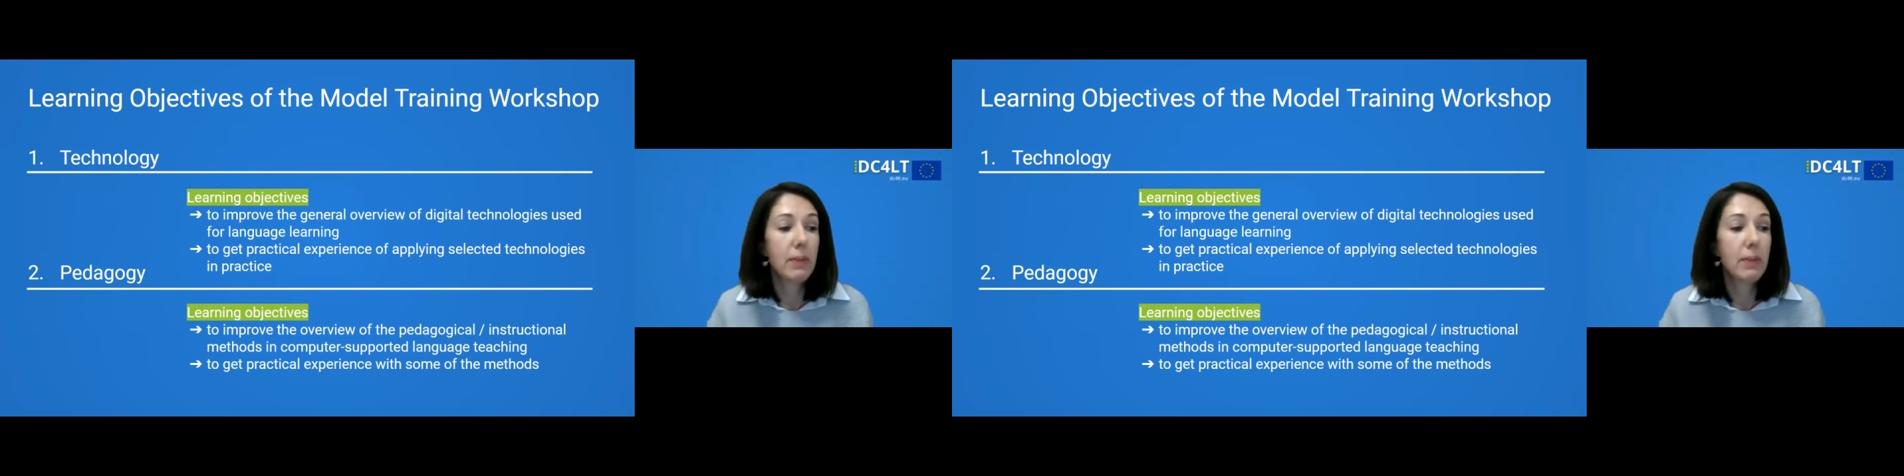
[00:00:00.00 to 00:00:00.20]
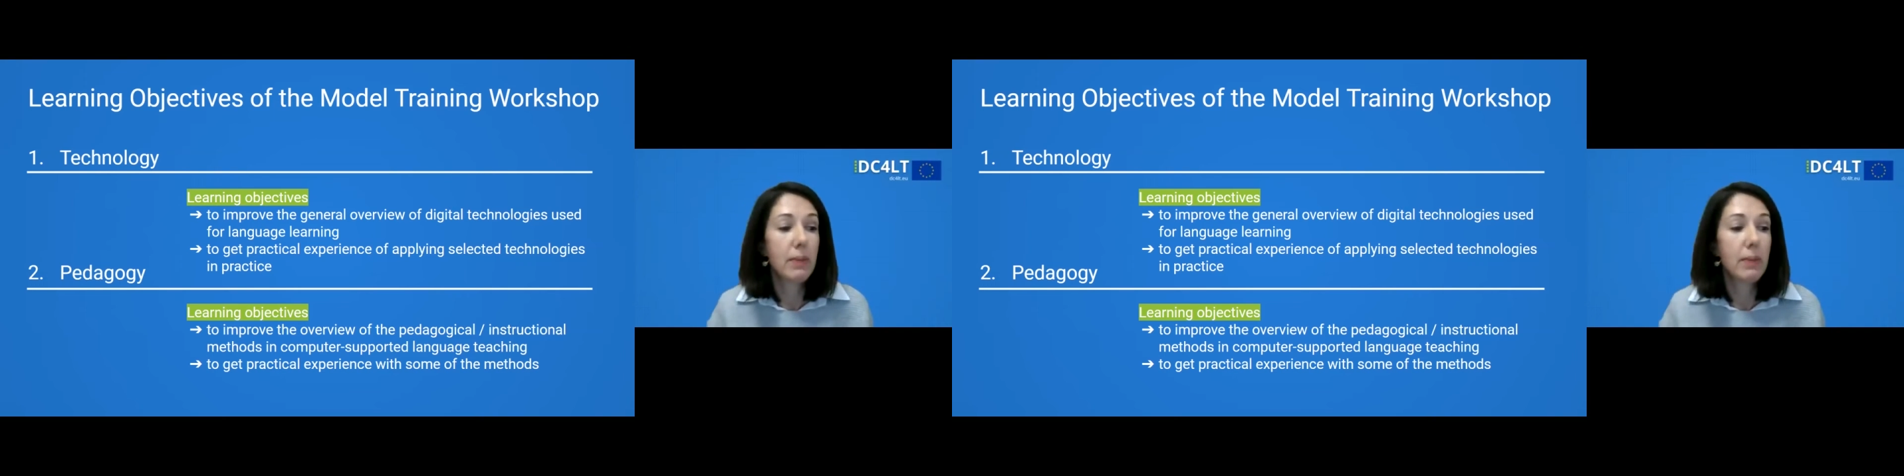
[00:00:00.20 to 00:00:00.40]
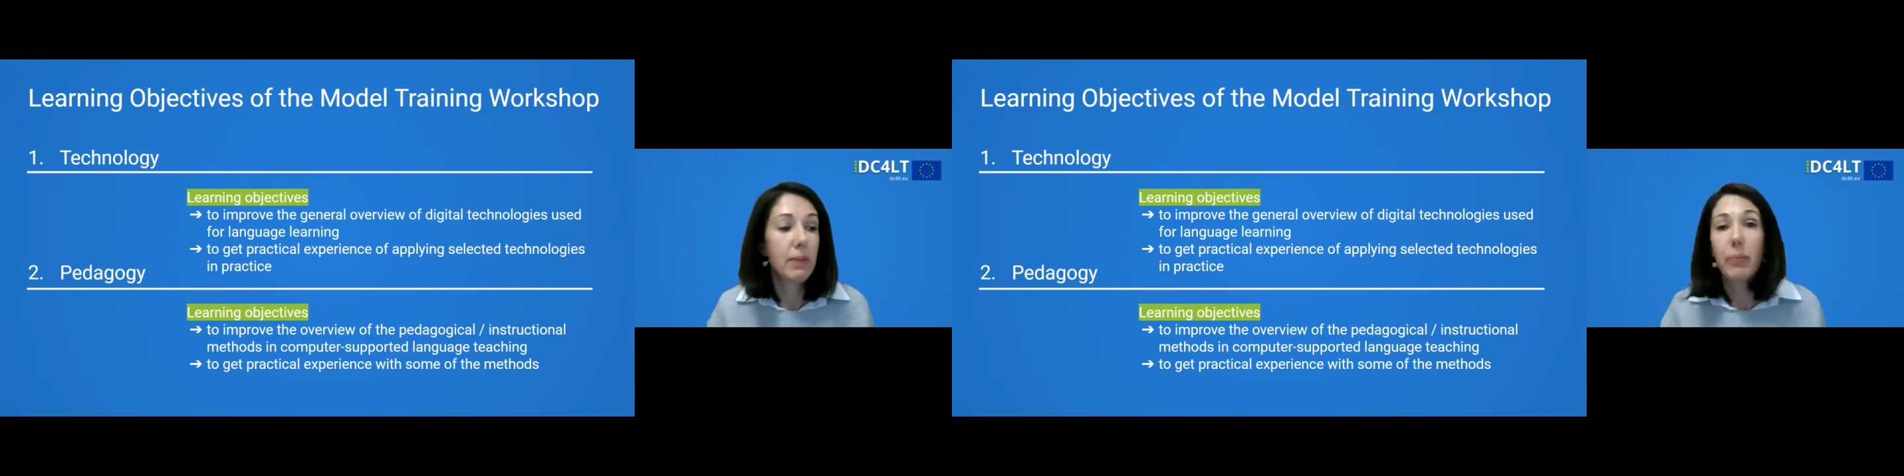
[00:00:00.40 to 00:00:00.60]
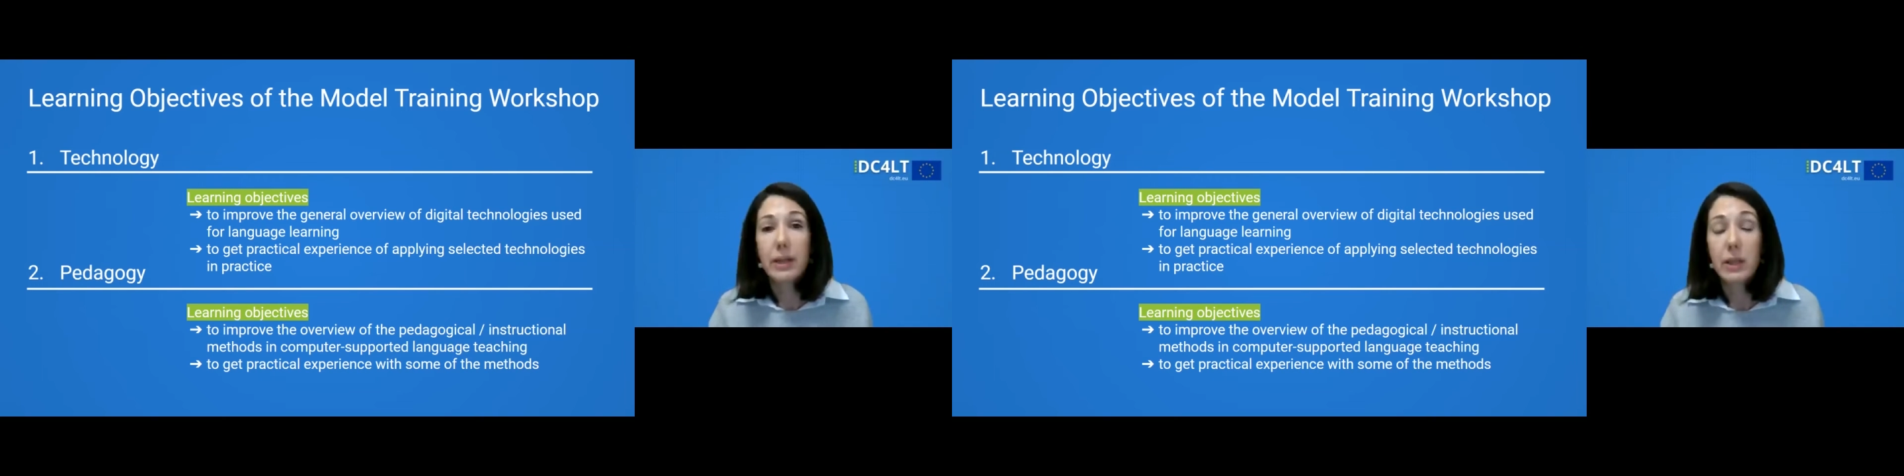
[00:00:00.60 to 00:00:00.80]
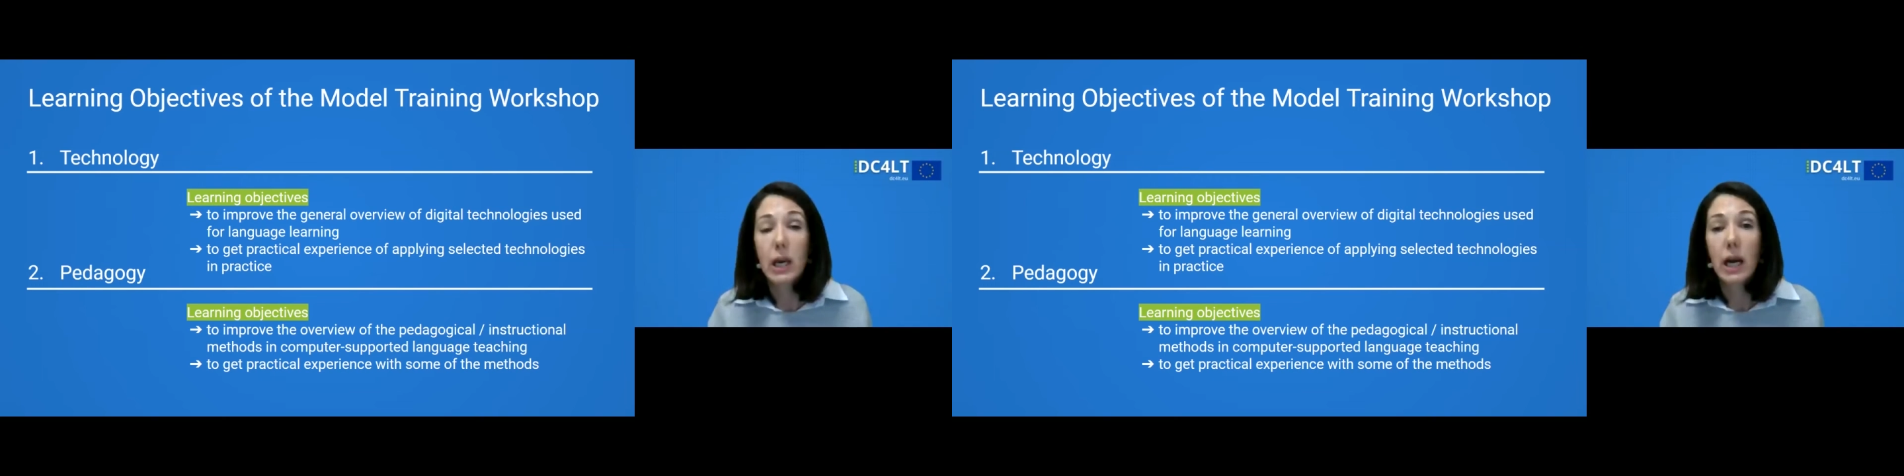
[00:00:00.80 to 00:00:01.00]
but a
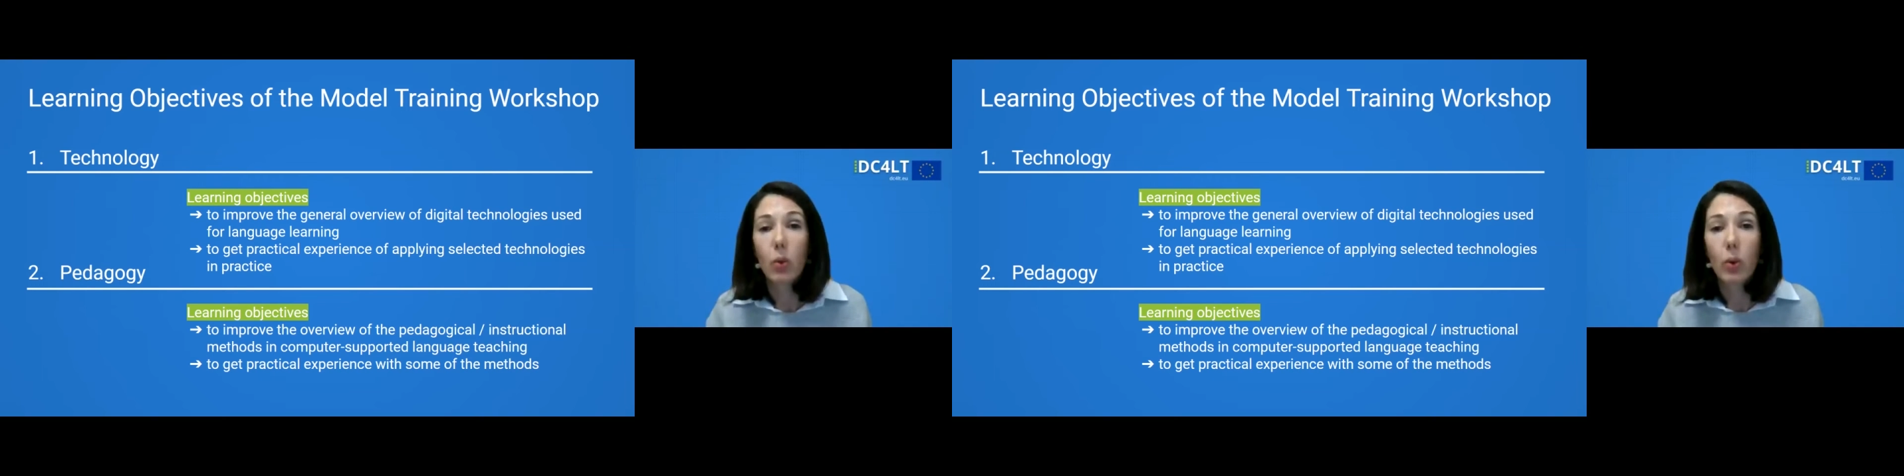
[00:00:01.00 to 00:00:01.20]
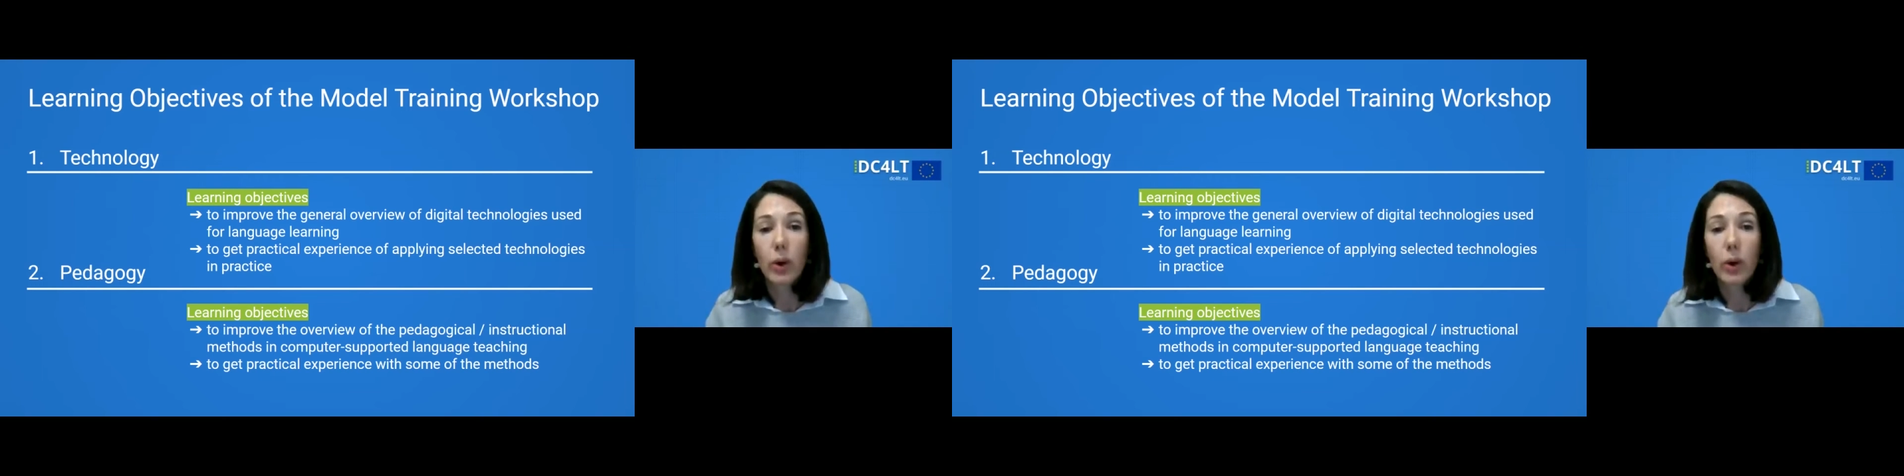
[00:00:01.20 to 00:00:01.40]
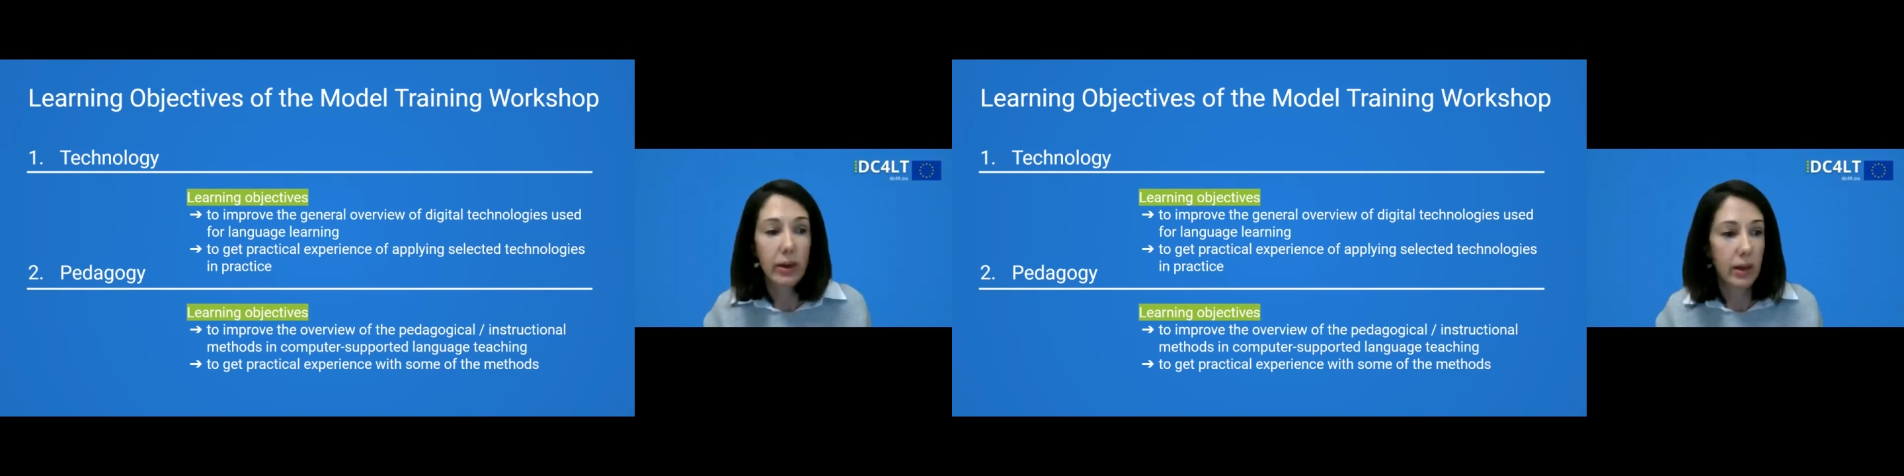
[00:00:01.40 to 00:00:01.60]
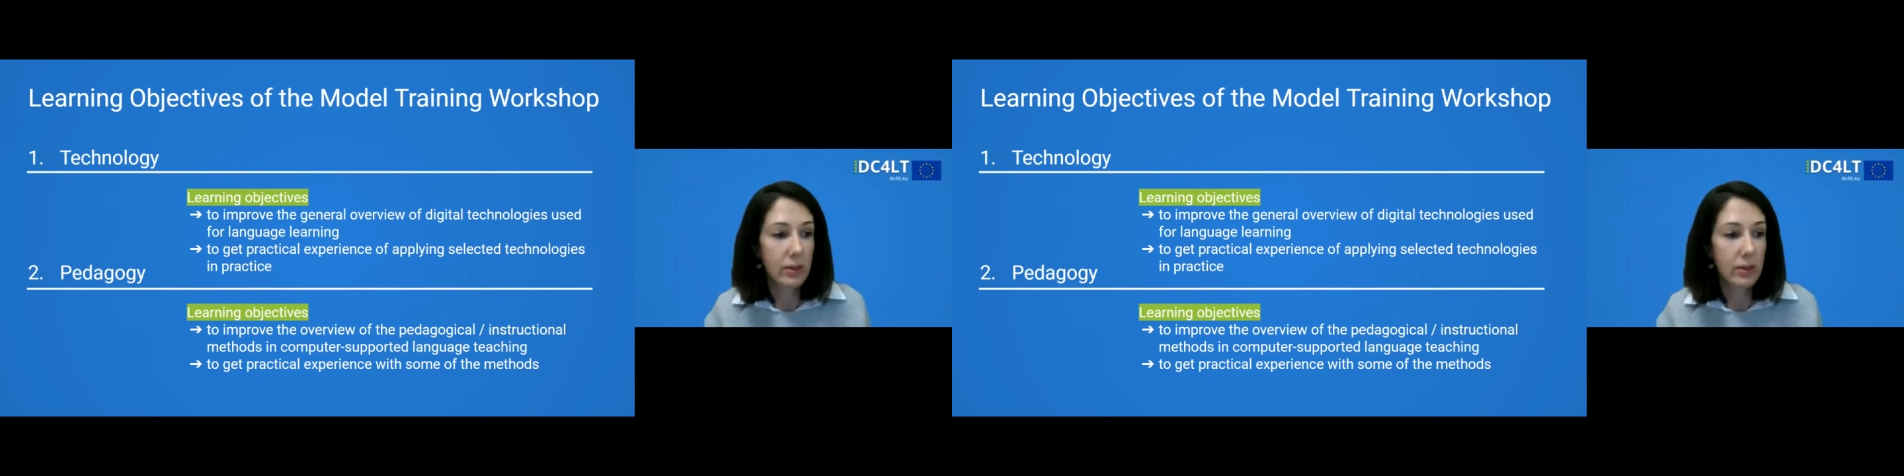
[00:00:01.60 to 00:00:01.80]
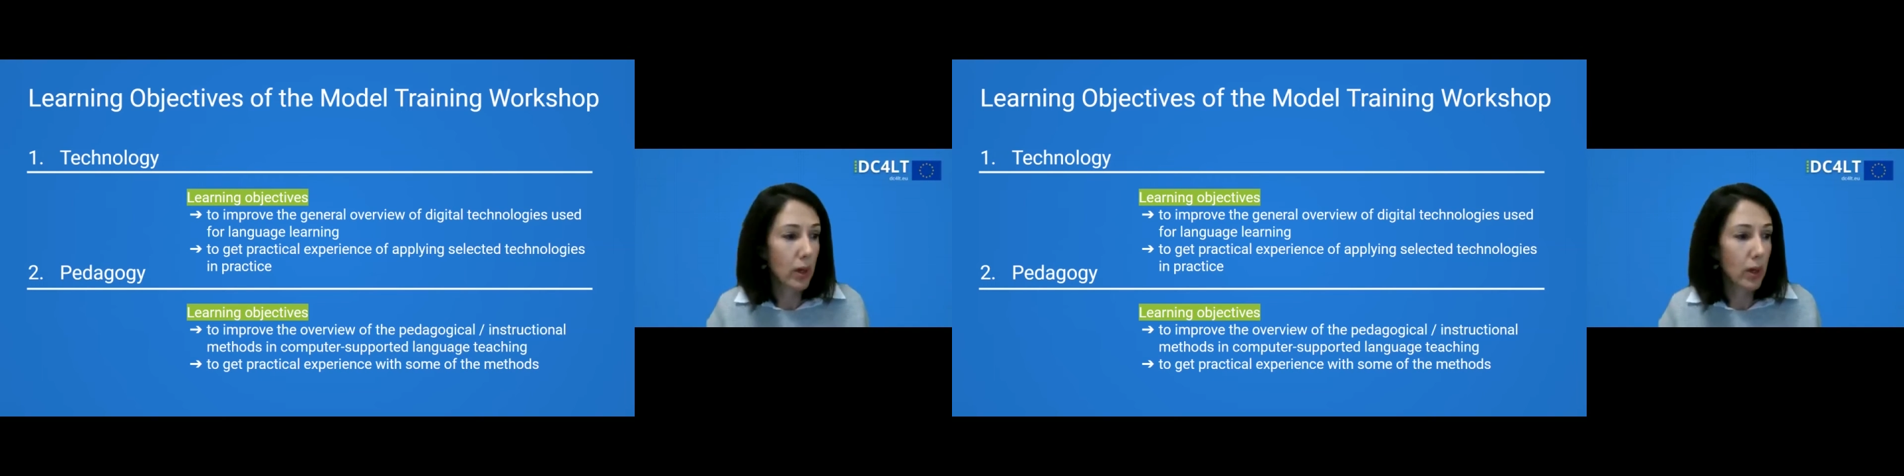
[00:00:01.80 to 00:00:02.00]
practical one
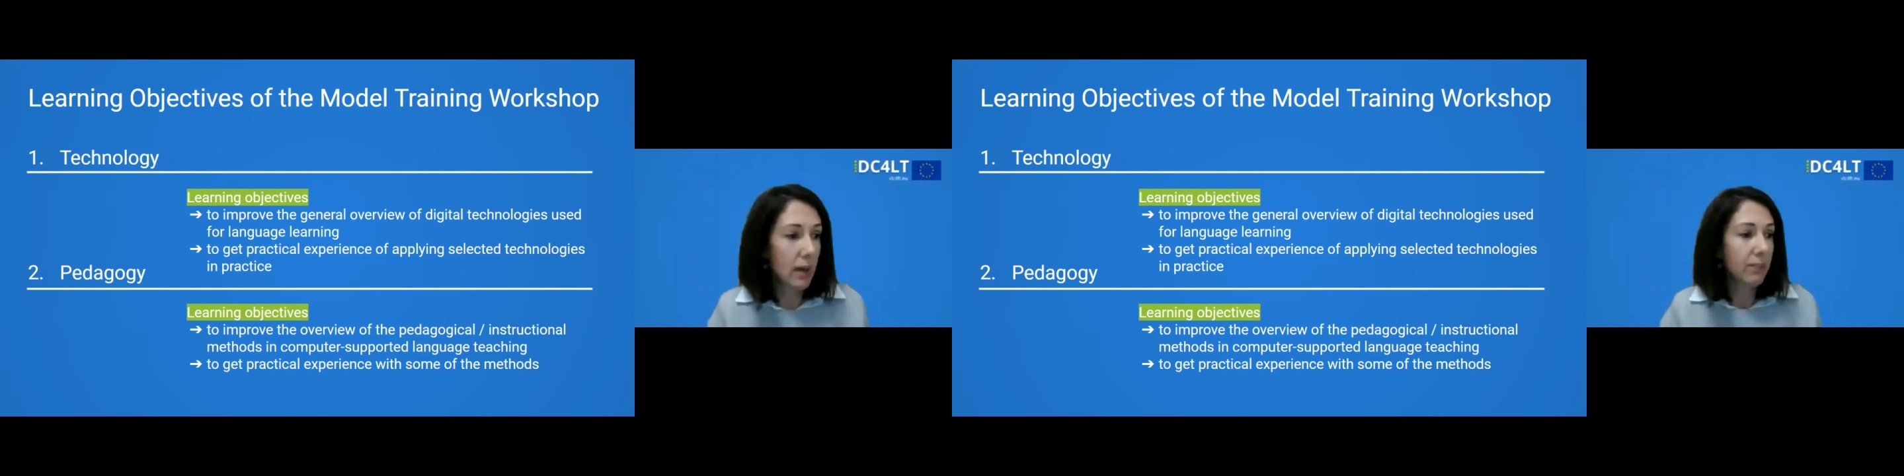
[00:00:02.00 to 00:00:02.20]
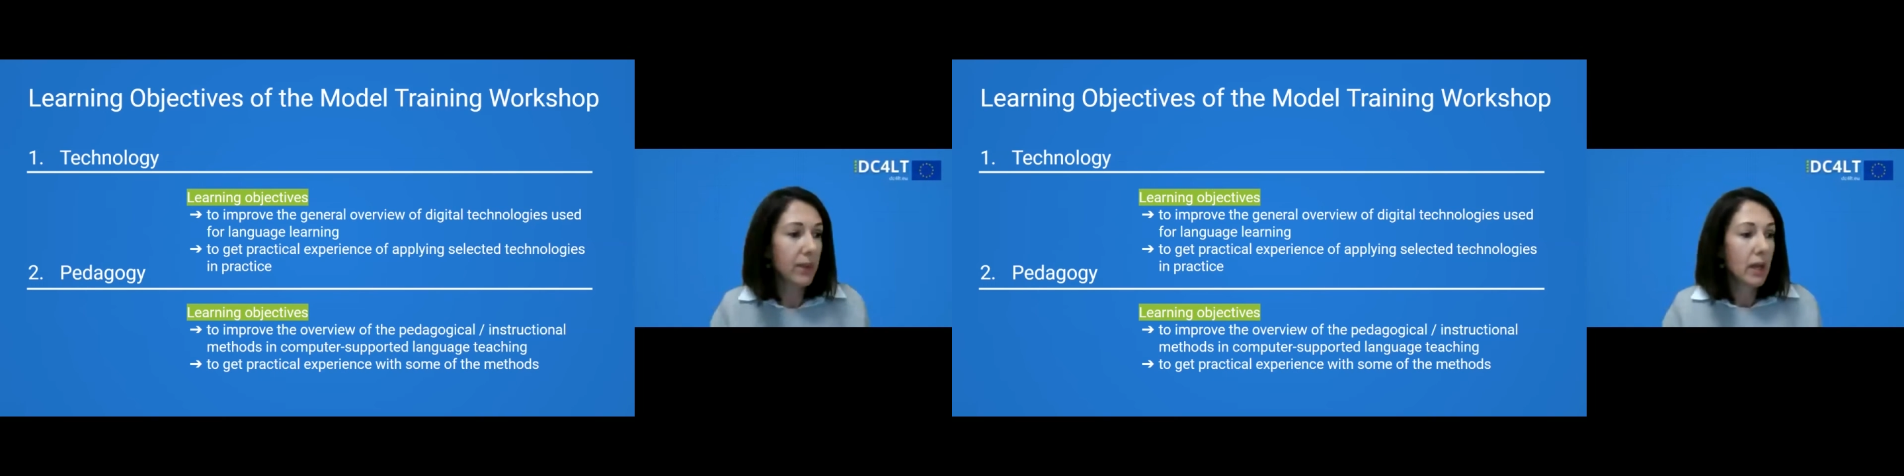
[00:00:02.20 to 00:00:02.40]
as well.